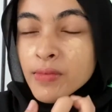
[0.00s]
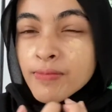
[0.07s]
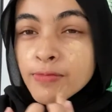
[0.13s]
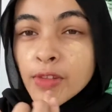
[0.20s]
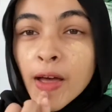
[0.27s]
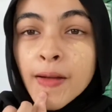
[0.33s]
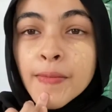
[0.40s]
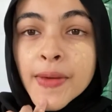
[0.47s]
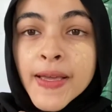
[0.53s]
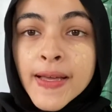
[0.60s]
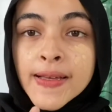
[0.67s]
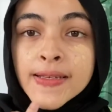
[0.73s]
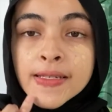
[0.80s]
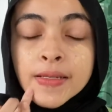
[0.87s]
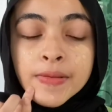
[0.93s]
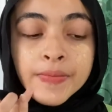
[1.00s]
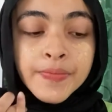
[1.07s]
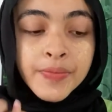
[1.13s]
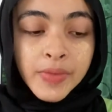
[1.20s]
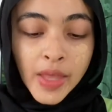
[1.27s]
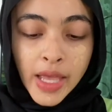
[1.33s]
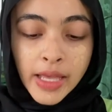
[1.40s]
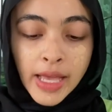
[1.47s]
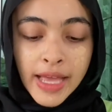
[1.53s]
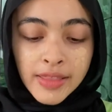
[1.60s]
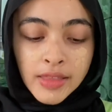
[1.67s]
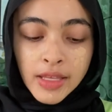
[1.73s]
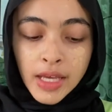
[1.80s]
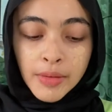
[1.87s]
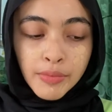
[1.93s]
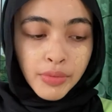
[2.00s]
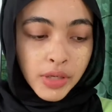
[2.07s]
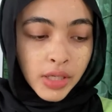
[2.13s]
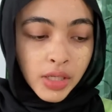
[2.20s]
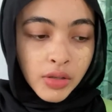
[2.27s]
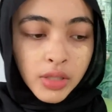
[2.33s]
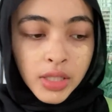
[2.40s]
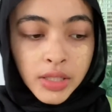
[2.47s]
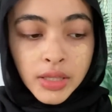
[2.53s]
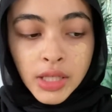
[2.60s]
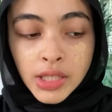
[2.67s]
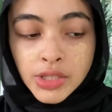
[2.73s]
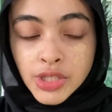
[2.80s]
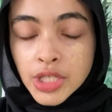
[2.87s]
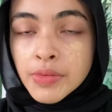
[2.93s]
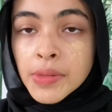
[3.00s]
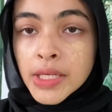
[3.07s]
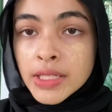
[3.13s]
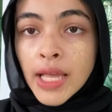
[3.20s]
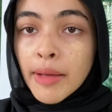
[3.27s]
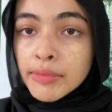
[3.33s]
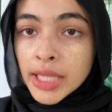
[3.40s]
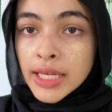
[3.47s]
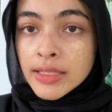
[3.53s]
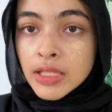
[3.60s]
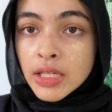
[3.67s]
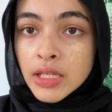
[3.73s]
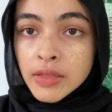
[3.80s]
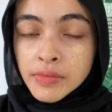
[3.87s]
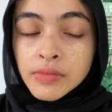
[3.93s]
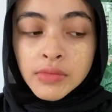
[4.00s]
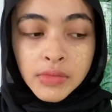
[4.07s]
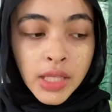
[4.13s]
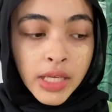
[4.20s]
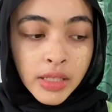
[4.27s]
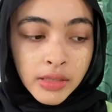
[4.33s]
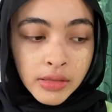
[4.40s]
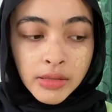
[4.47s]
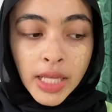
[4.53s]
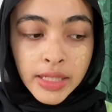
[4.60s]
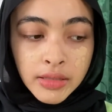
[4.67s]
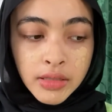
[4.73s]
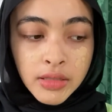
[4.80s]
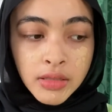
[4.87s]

not because like I think I'm pretty or anything, just because I'm lazy. Like that's